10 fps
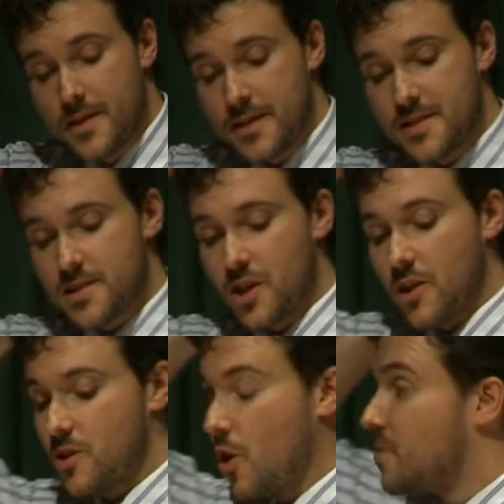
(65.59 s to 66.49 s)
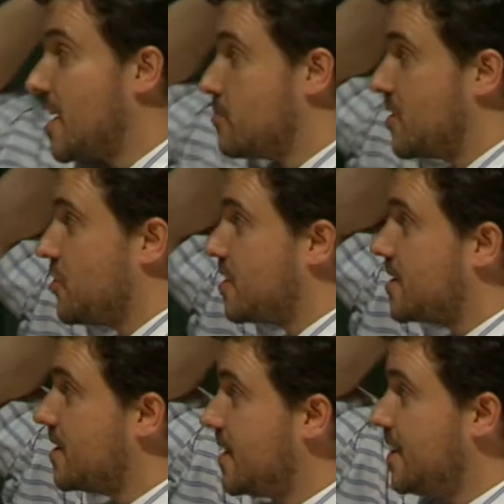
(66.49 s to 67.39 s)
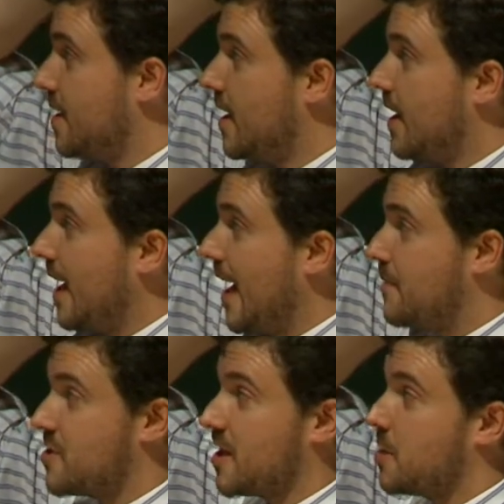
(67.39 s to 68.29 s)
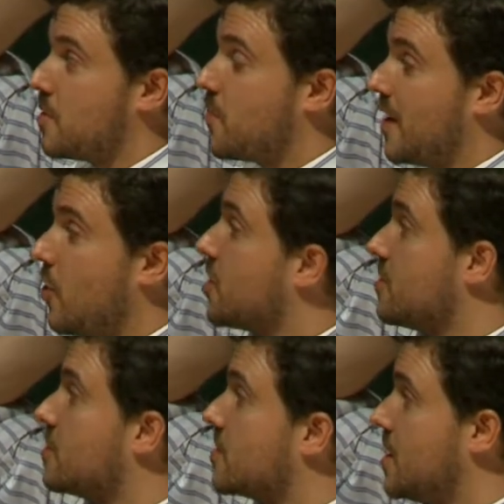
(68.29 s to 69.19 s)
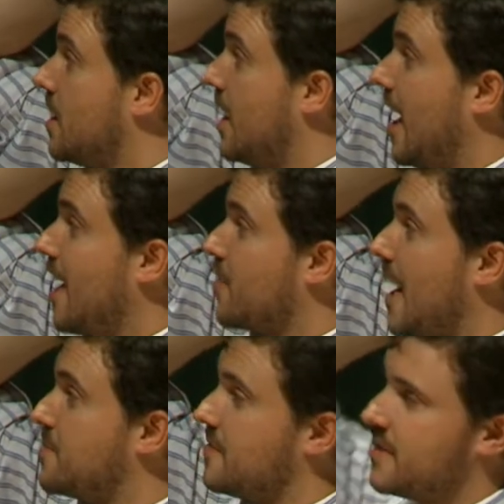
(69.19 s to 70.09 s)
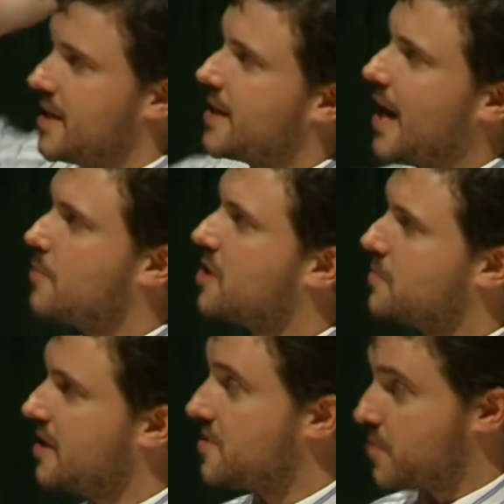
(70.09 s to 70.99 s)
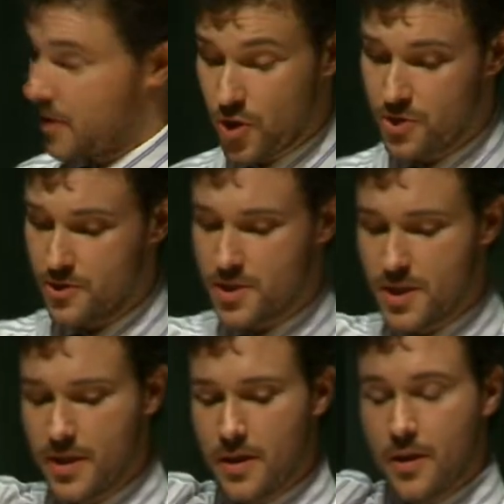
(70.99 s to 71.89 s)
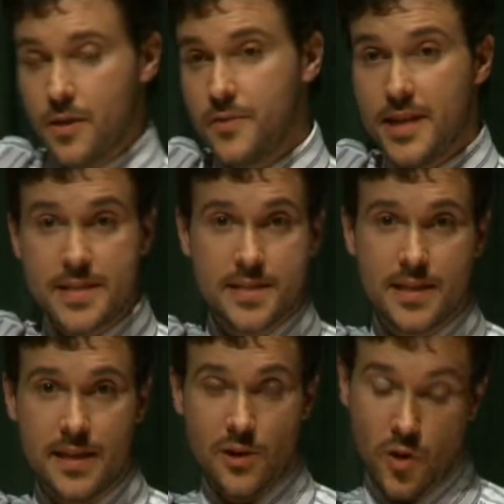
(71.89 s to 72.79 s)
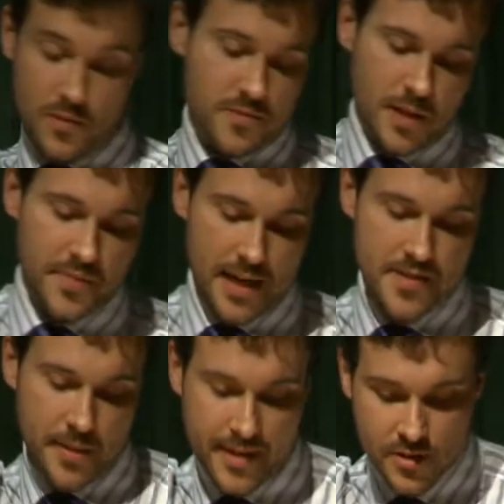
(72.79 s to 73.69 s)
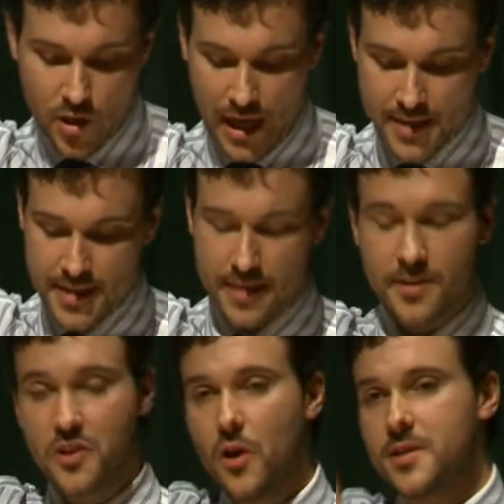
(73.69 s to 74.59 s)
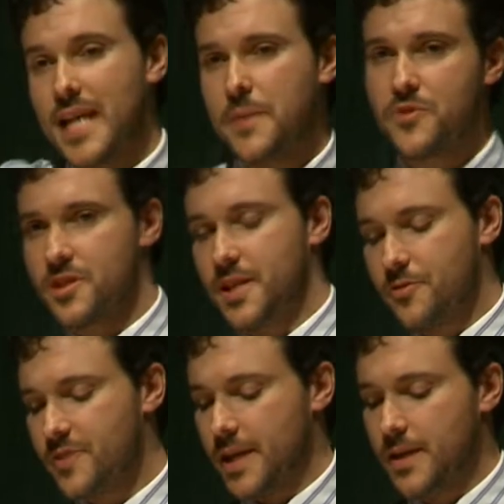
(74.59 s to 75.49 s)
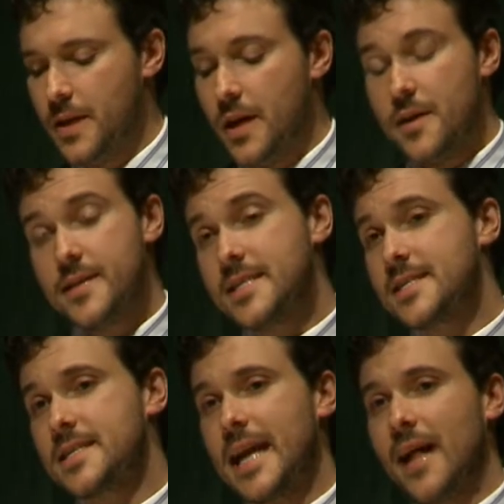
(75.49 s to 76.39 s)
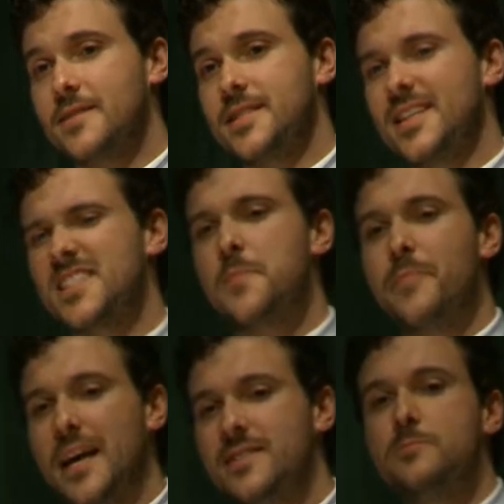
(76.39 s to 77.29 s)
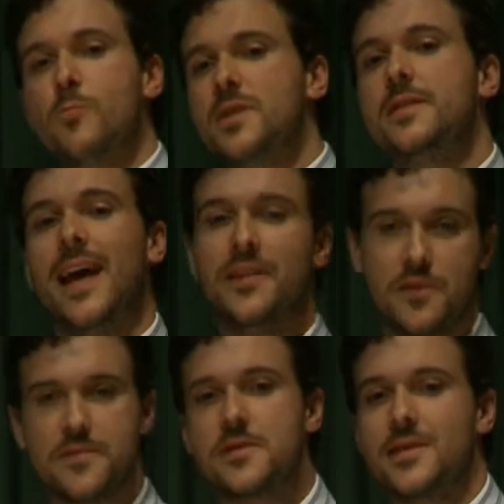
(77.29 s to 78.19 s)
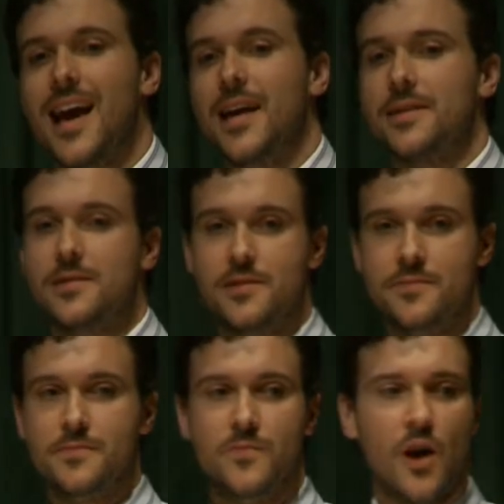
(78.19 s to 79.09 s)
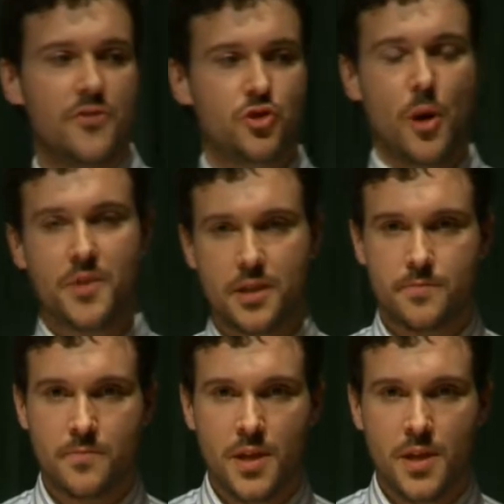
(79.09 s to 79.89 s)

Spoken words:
This is another object which you can see certainly with binoculars, perhaps even naked eye, but I believe it's binoculars. This, sometimes I might accidentally call it M33. This is a galaxy that's about 1/10 of the size of Andromeda.